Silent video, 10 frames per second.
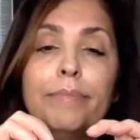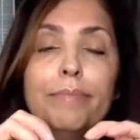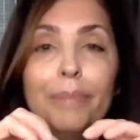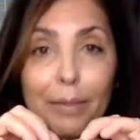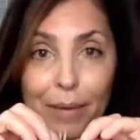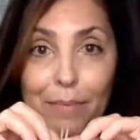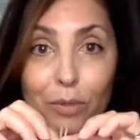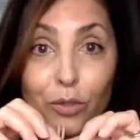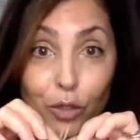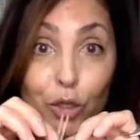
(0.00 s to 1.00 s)
Like
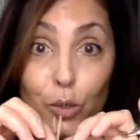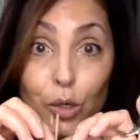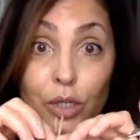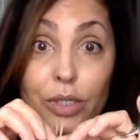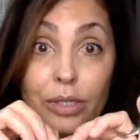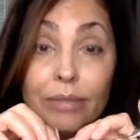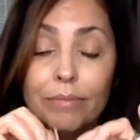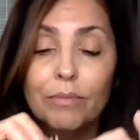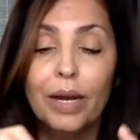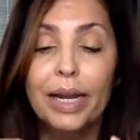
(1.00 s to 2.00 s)
bamboo skewers,
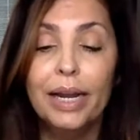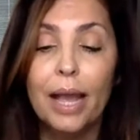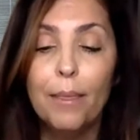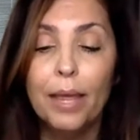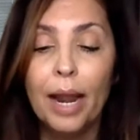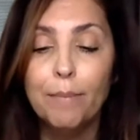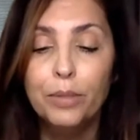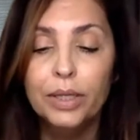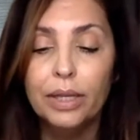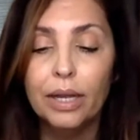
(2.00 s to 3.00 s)
right? And then I
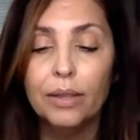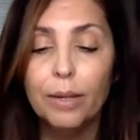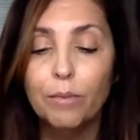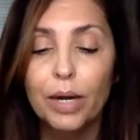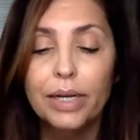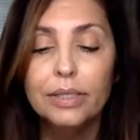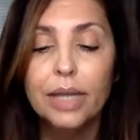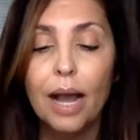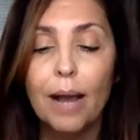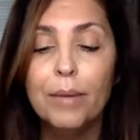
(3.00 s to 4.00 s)
put them right on the
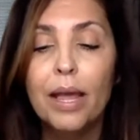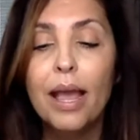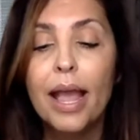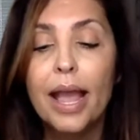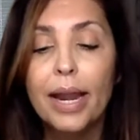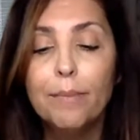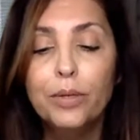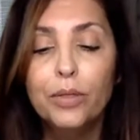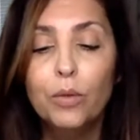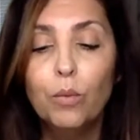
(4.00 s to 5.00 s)
top. And I
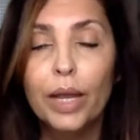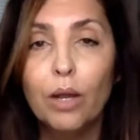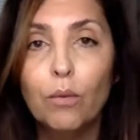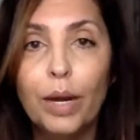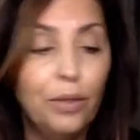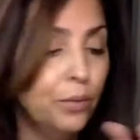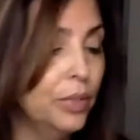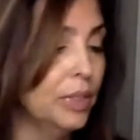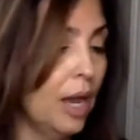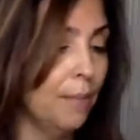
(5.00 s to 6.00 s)
put the wick right through
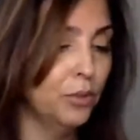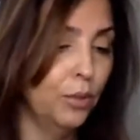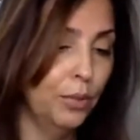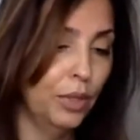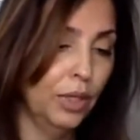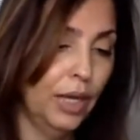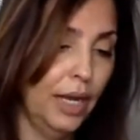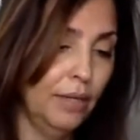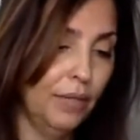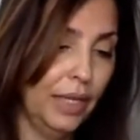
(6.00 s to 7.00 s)
the top so it would look
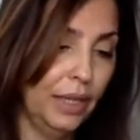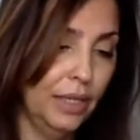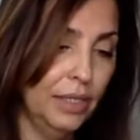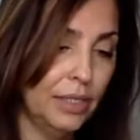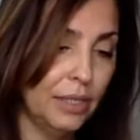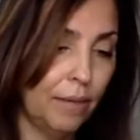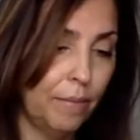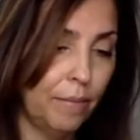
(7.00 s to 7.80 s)
kind of like this.